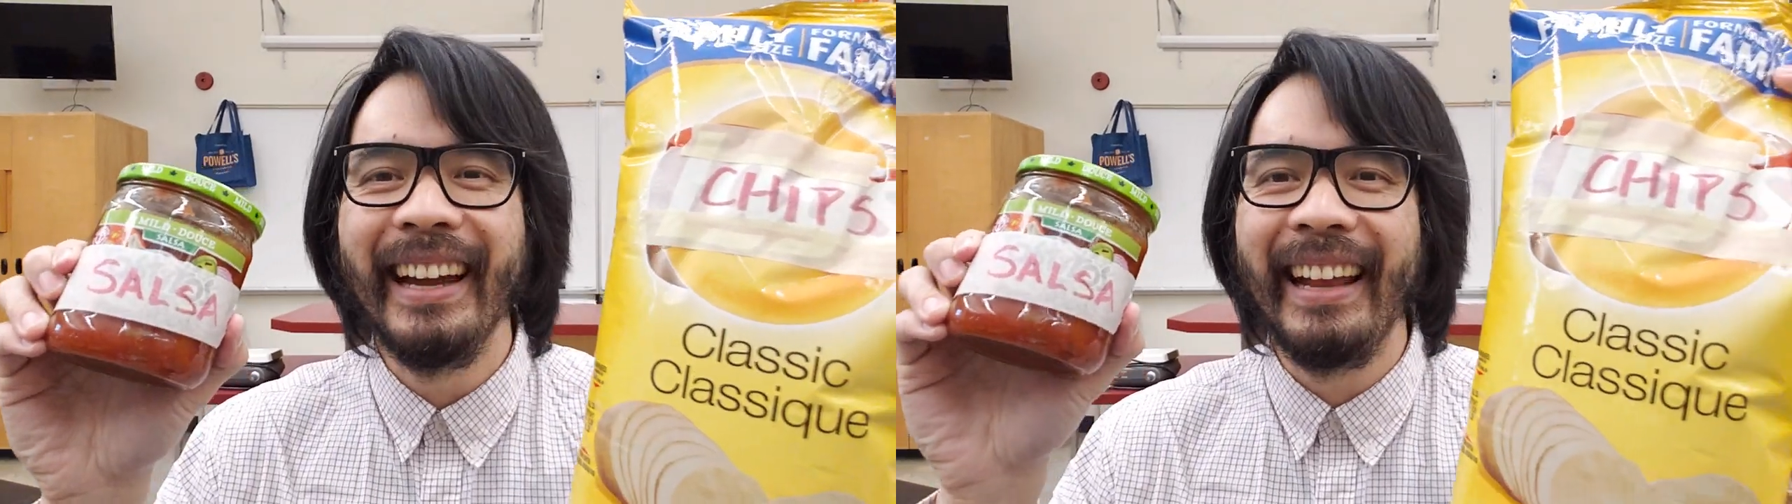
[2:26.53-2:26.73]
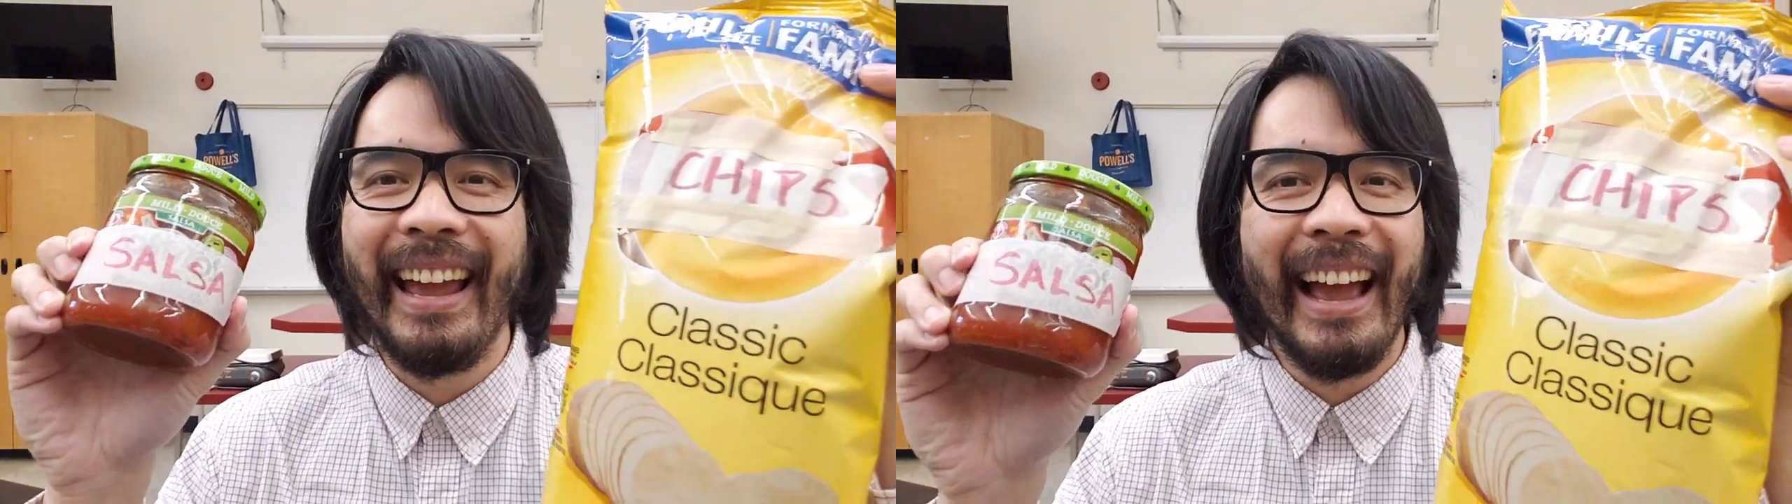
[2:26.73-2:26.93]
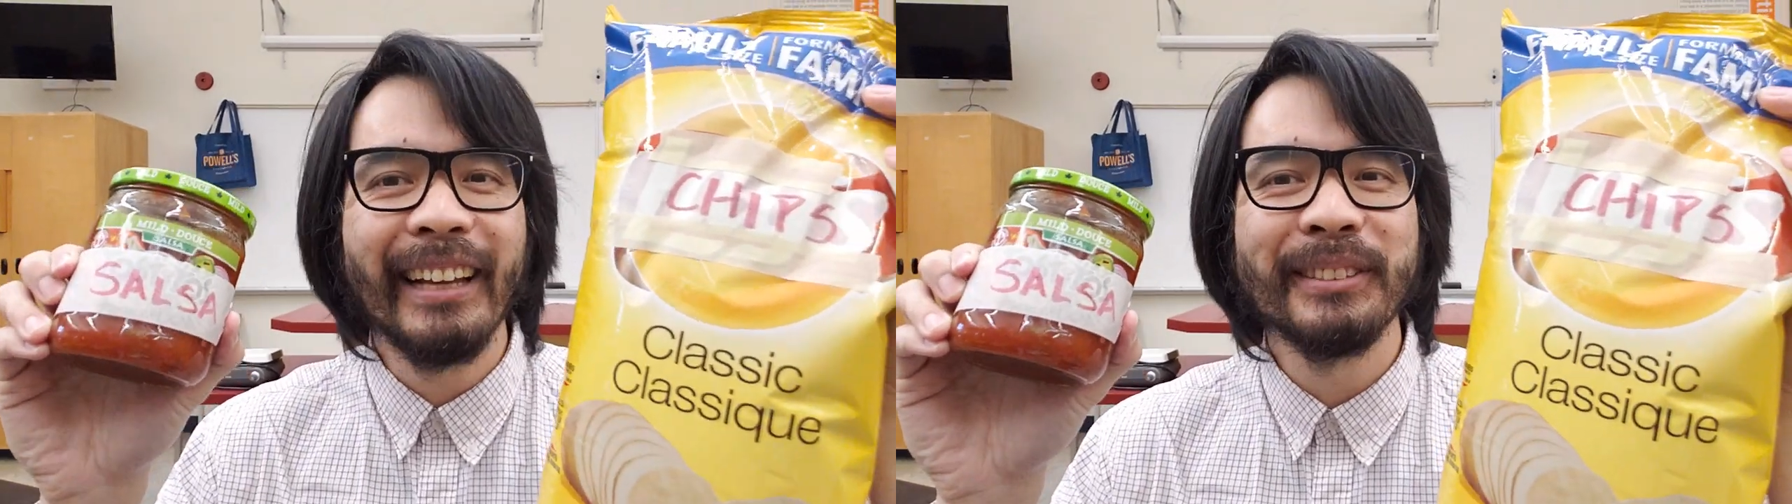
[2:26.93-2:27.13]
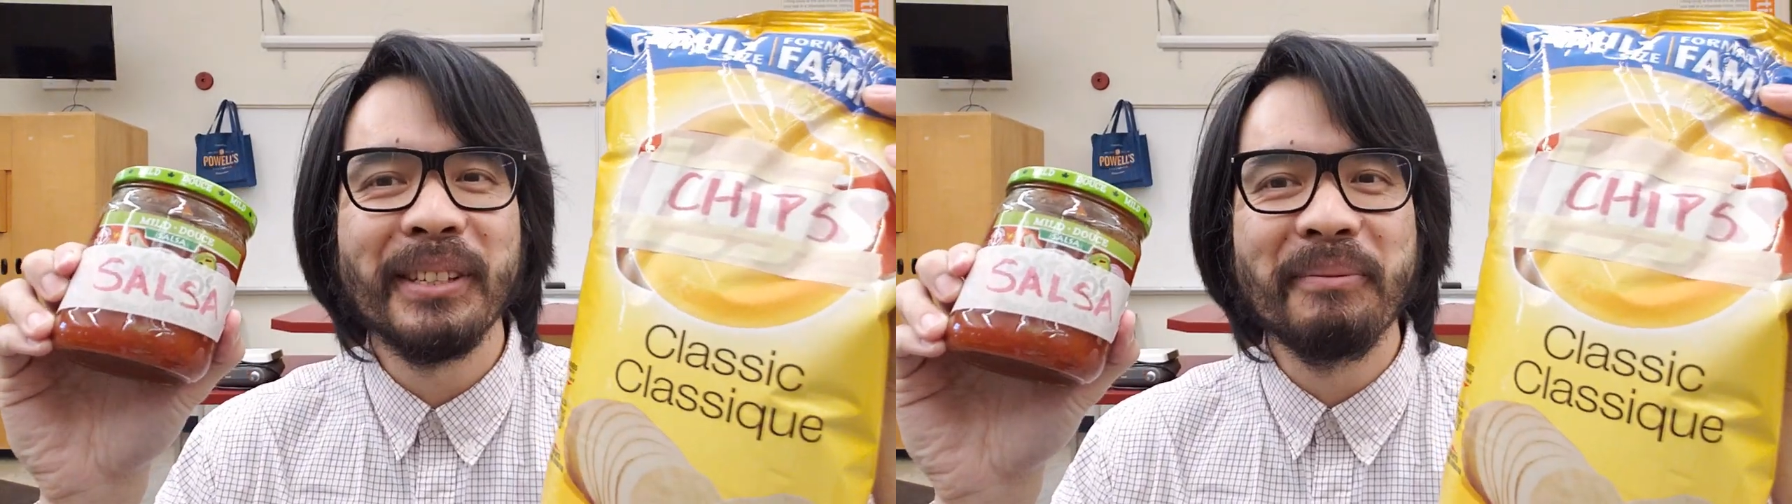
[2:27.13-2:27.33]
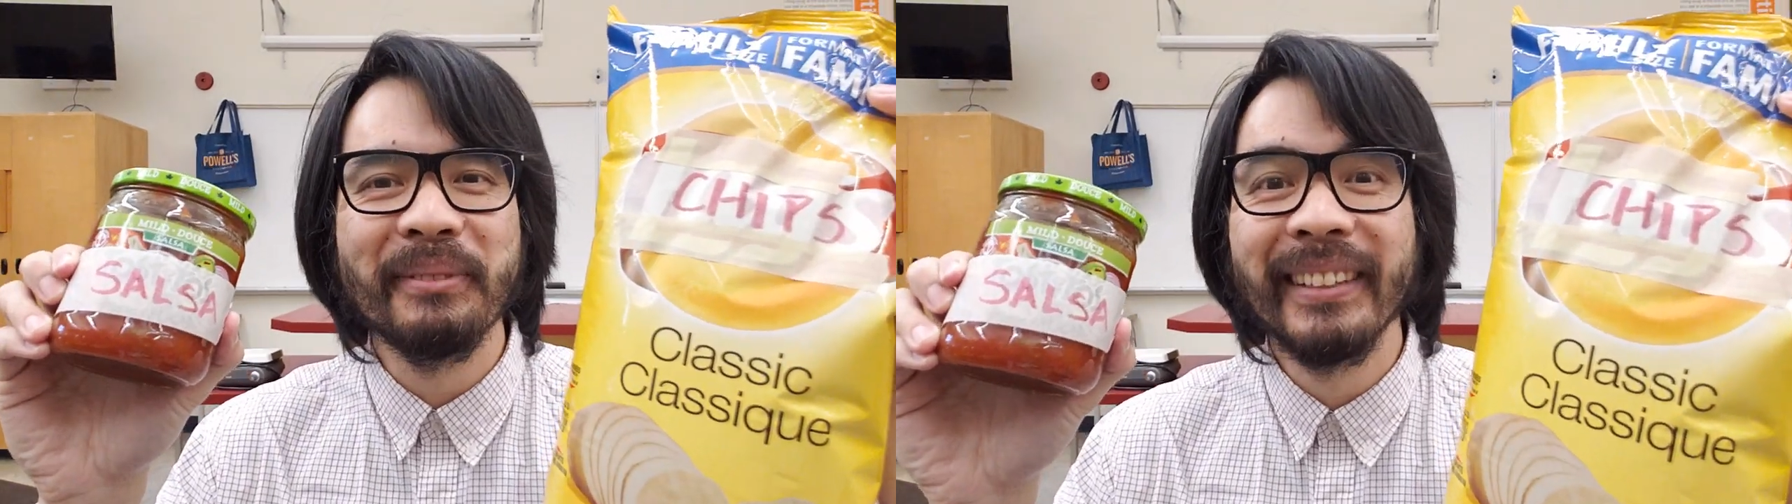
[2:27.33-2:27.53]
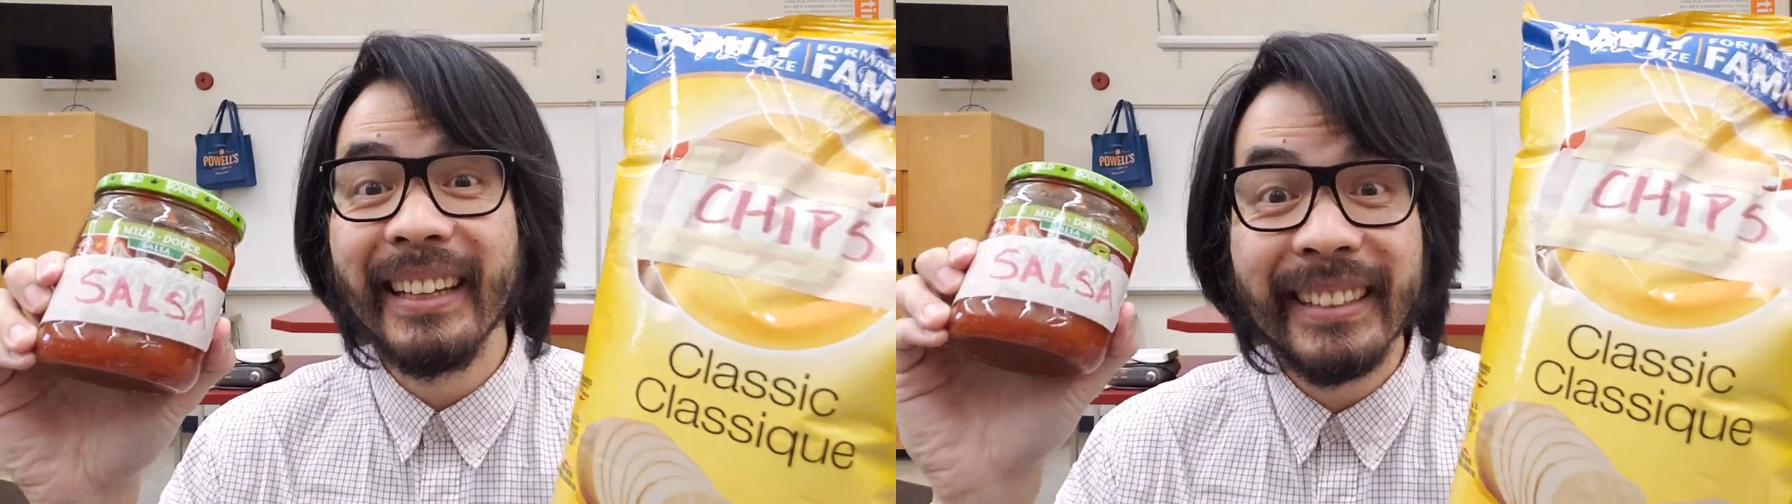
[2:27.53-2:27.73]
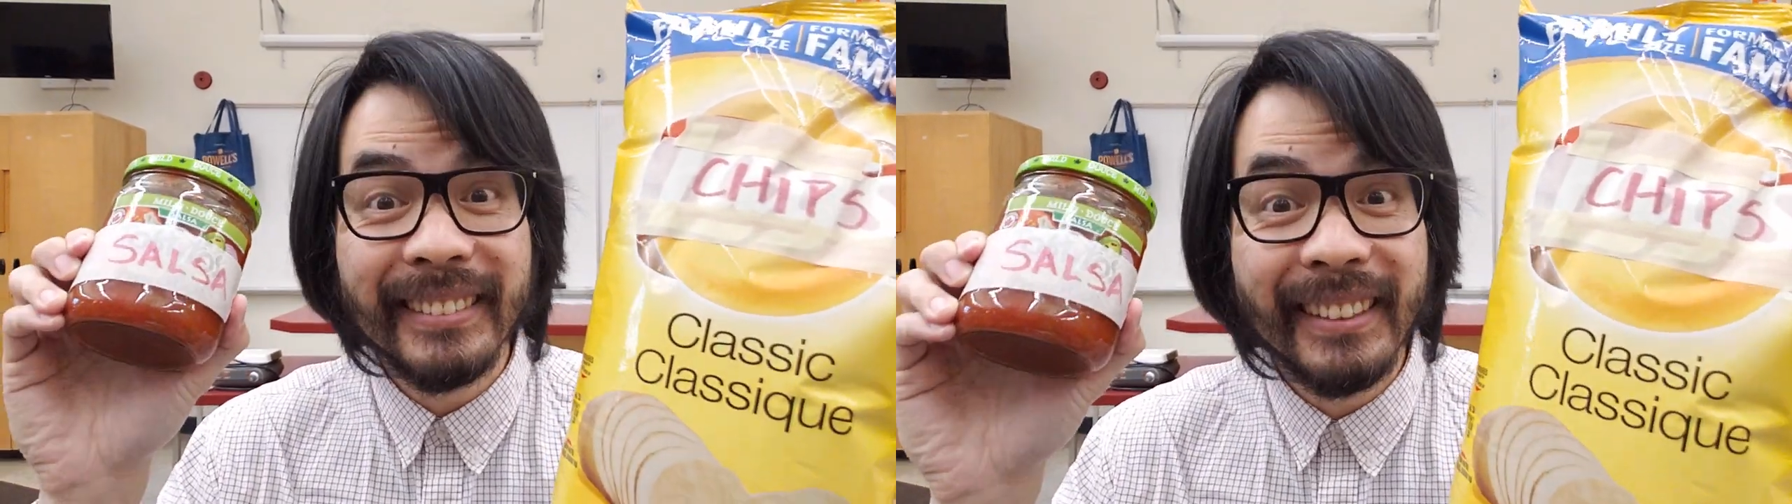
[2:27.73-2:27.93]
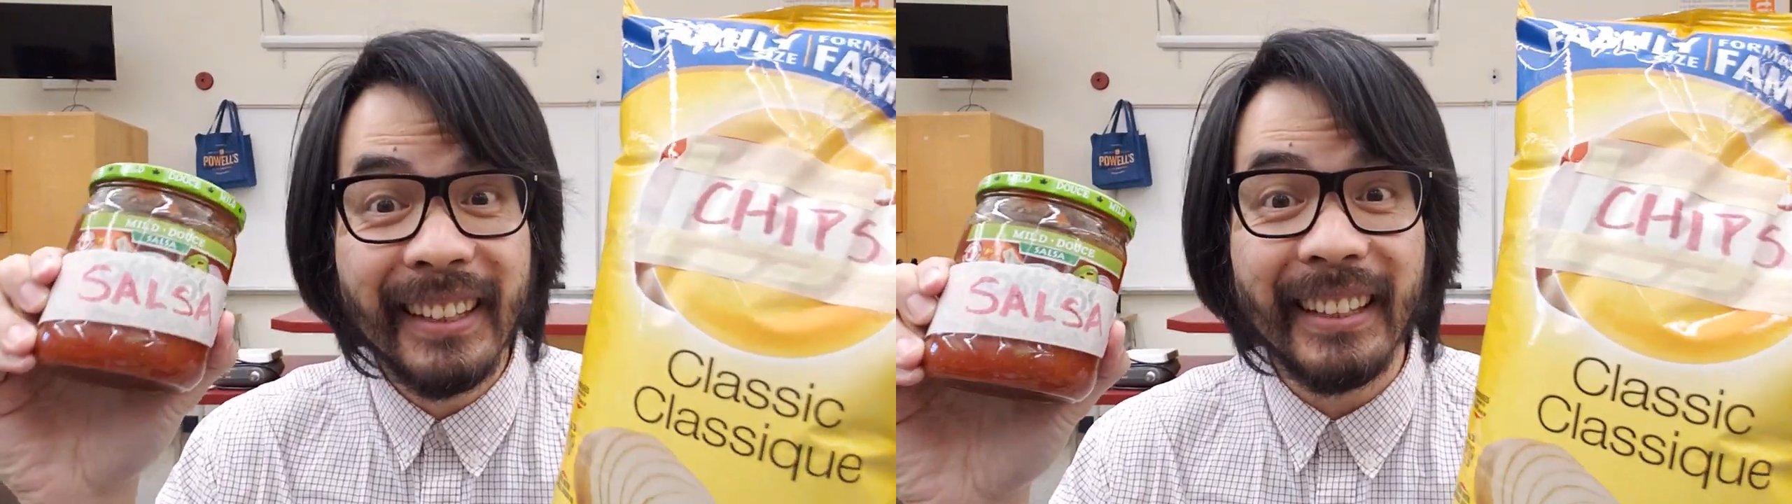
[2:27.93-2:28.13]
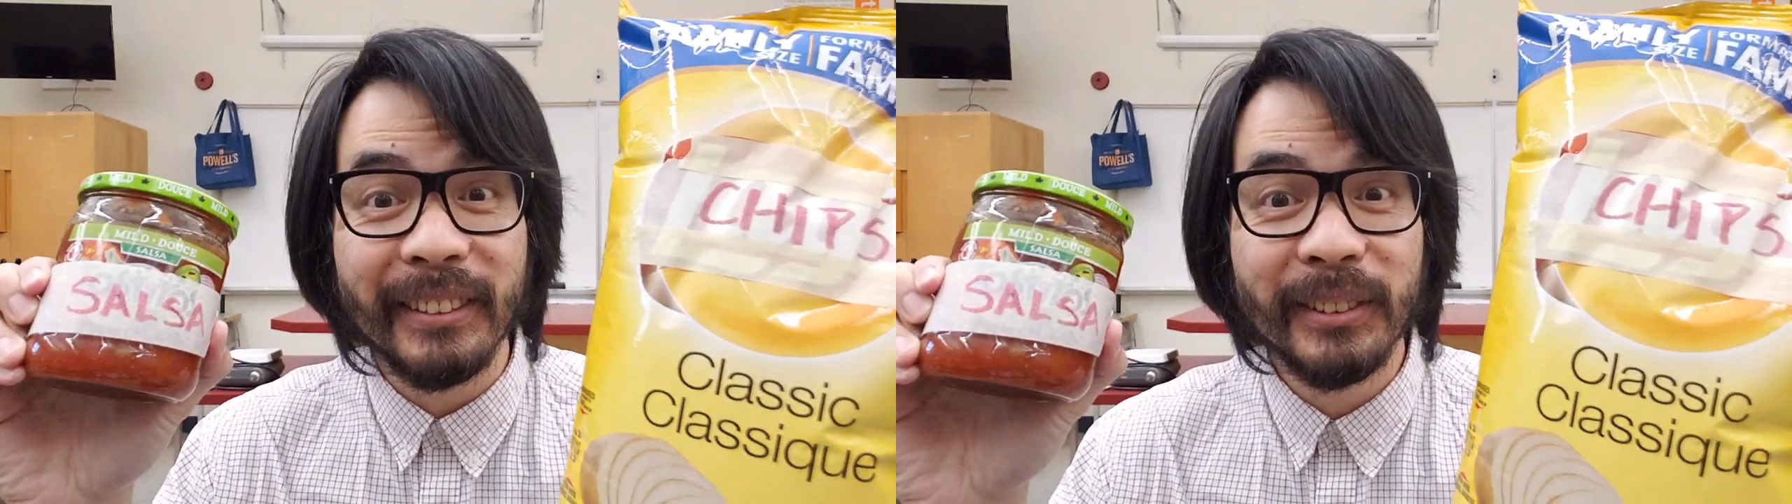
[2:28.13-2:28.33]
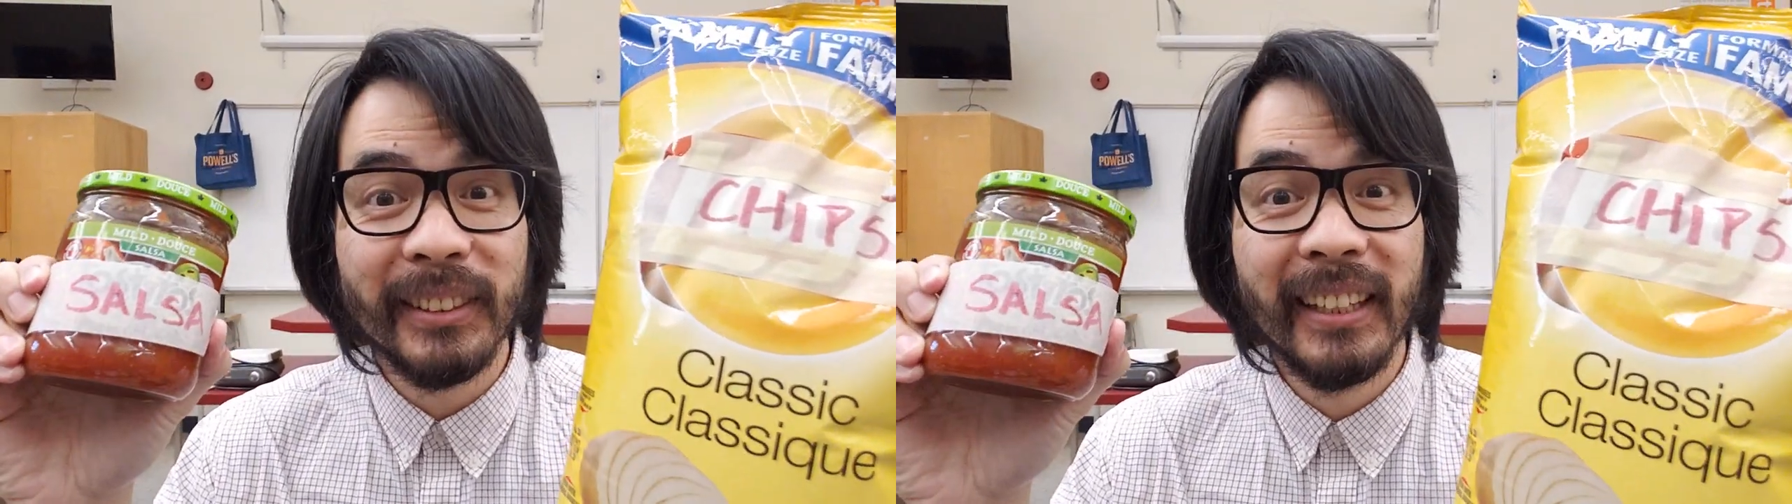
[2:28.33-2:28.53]
And I ask them, is
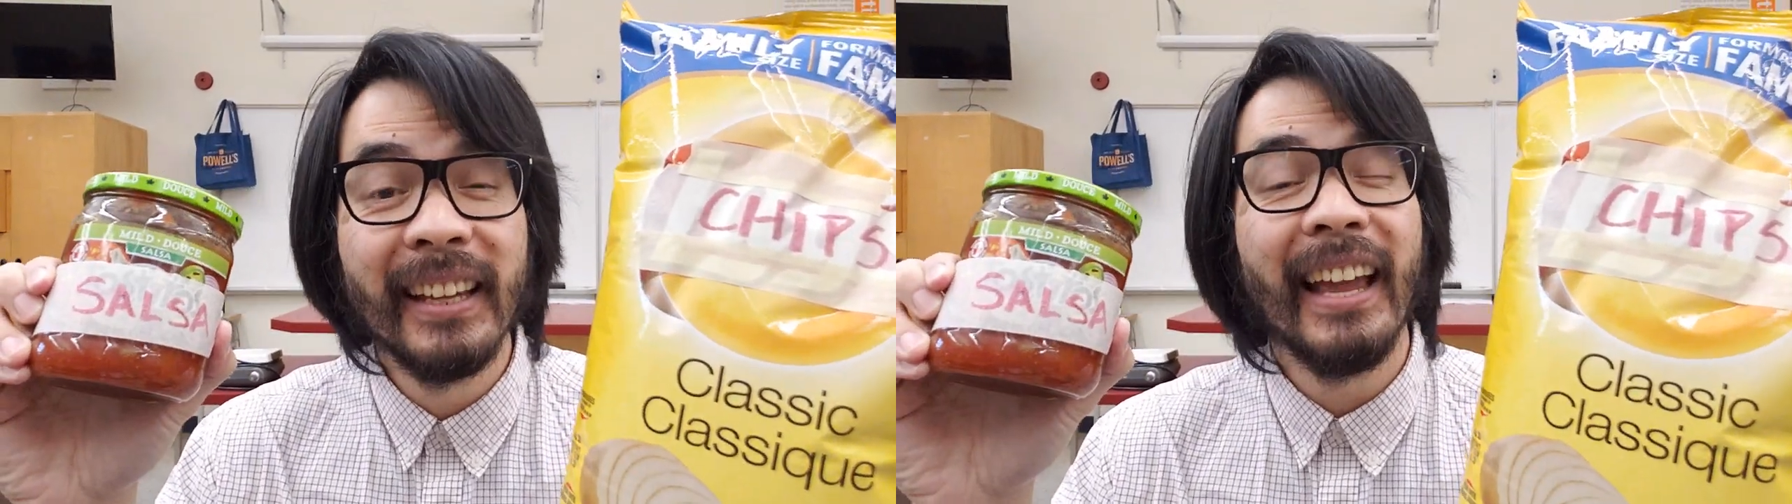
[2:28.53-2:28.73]
this